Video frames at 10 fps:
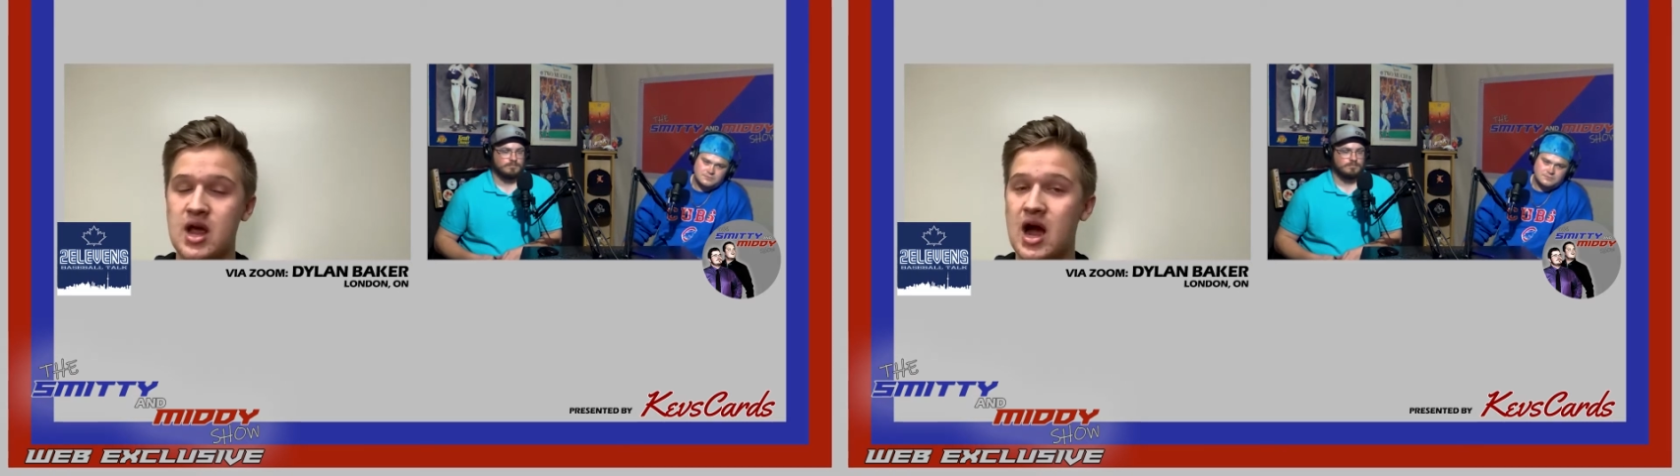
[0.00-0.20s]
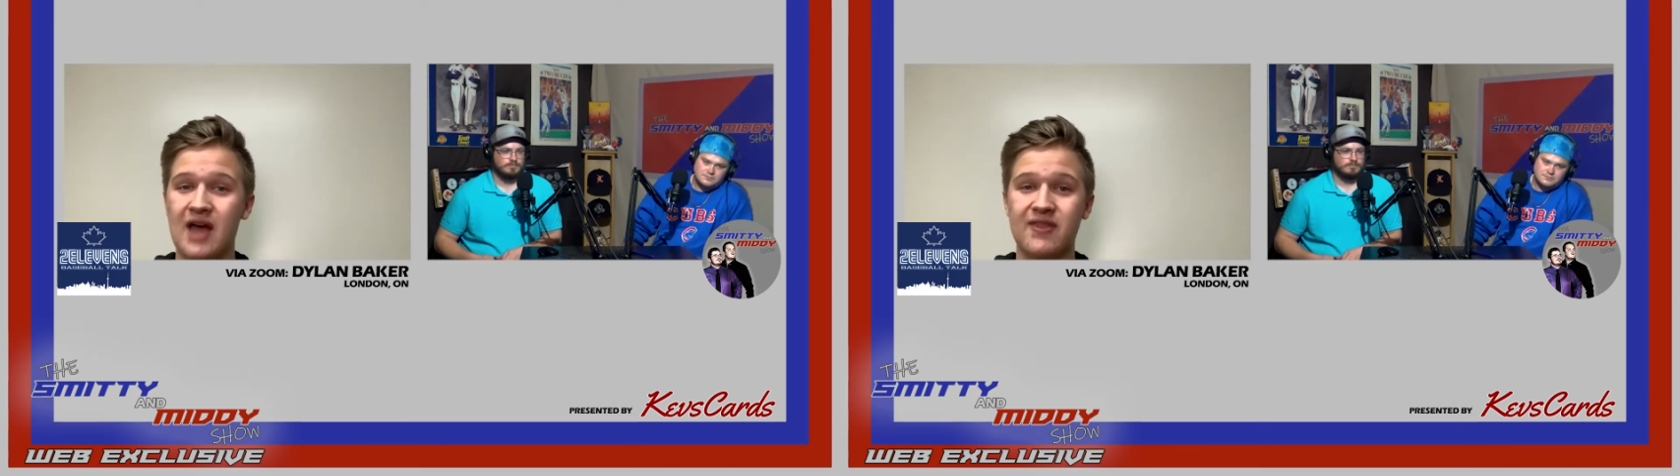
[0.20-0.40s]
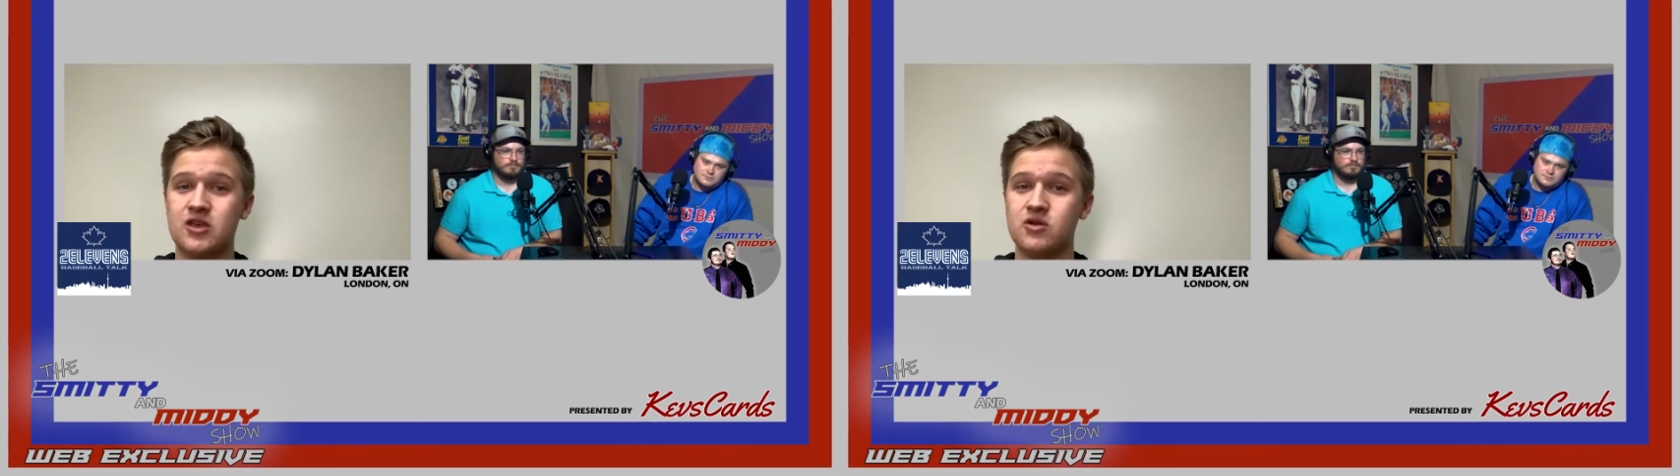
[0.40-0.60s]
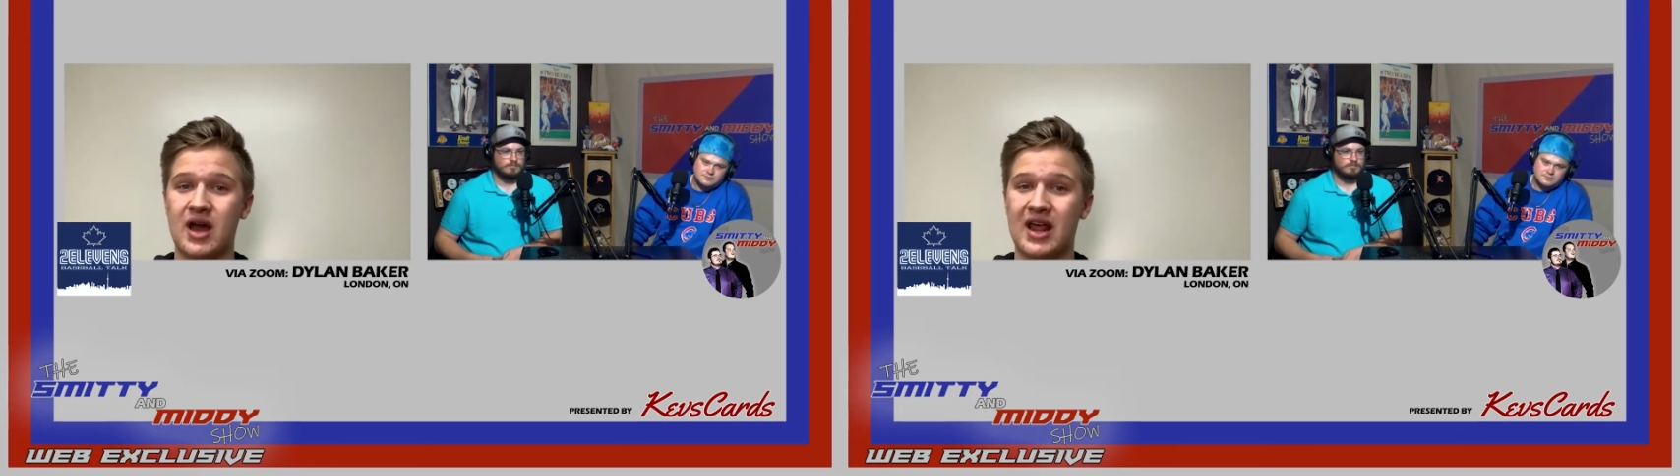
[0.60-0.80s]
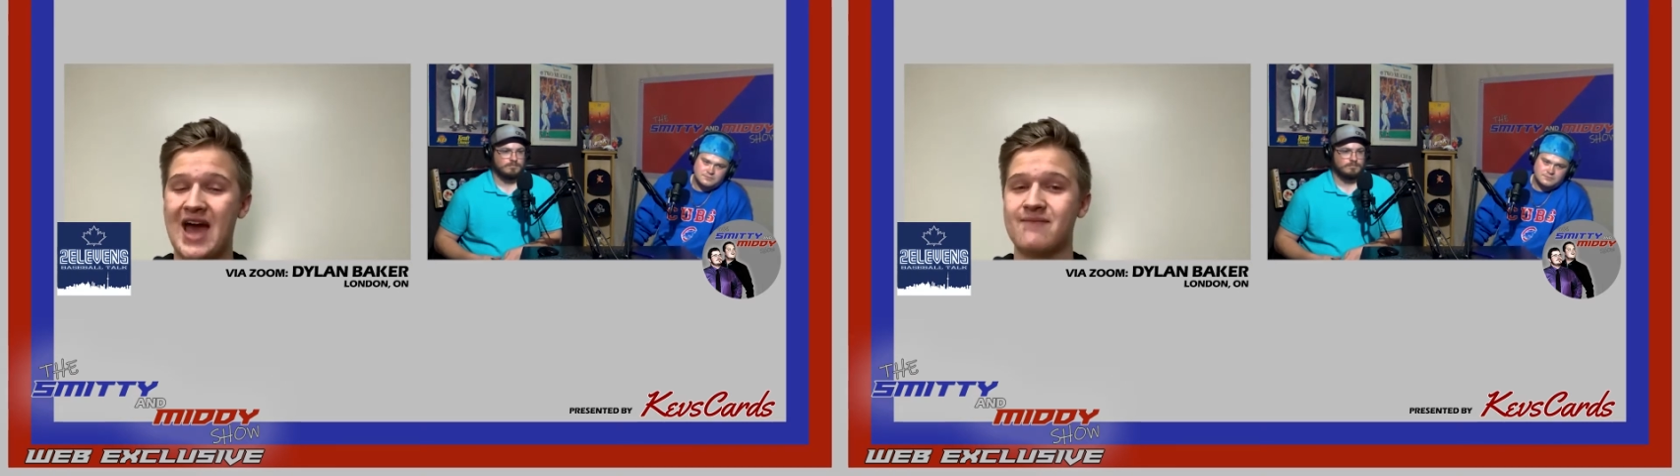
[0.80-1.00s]
I think you got
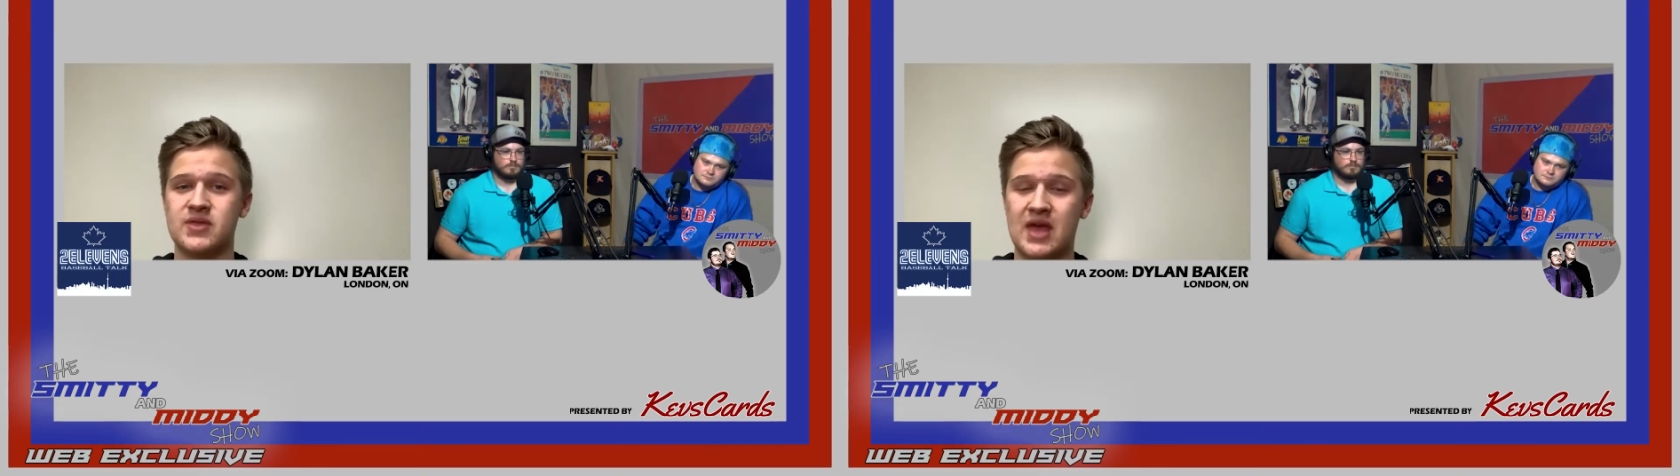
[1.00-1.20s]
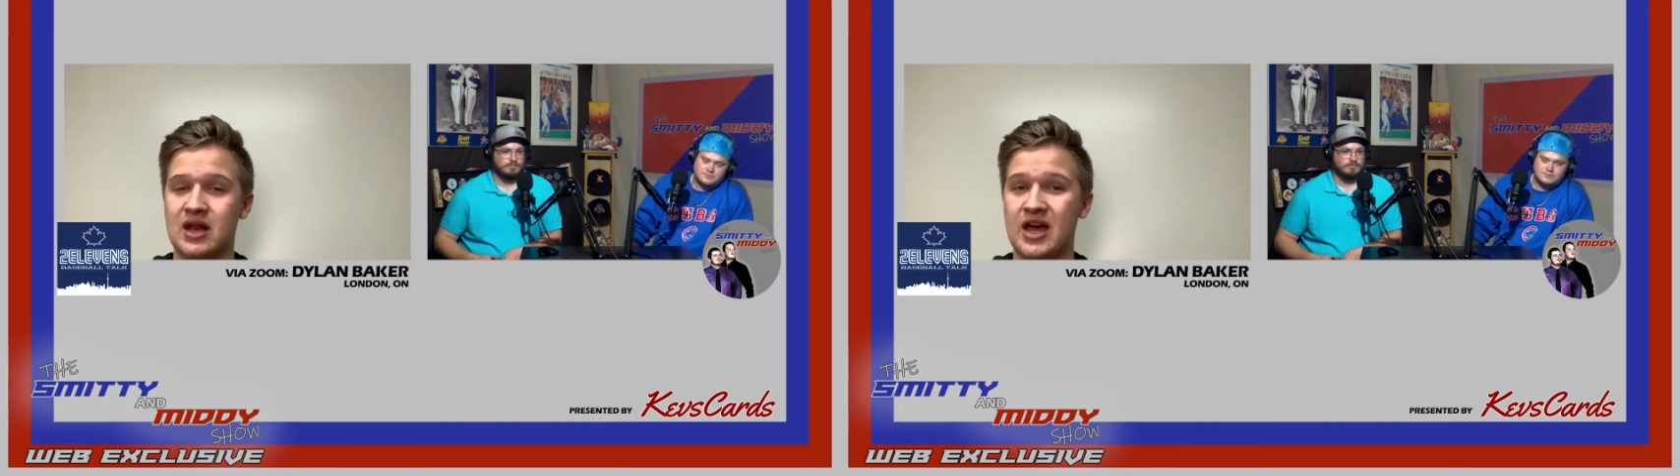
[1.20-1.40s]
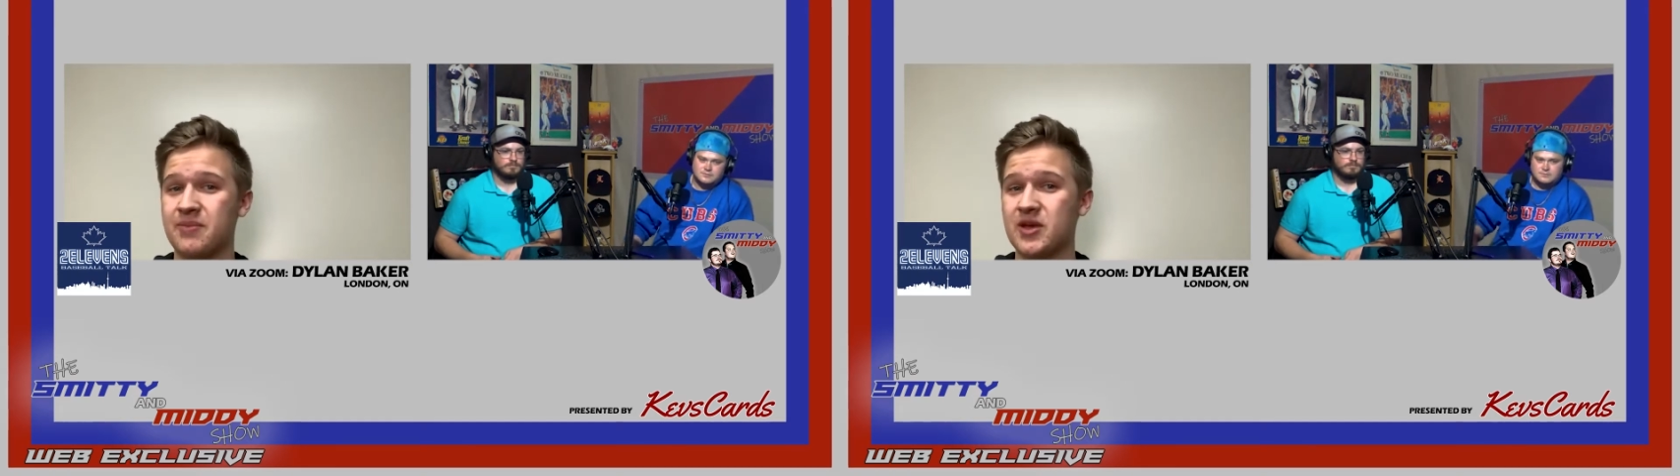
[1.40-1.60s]
to have him in that lineup,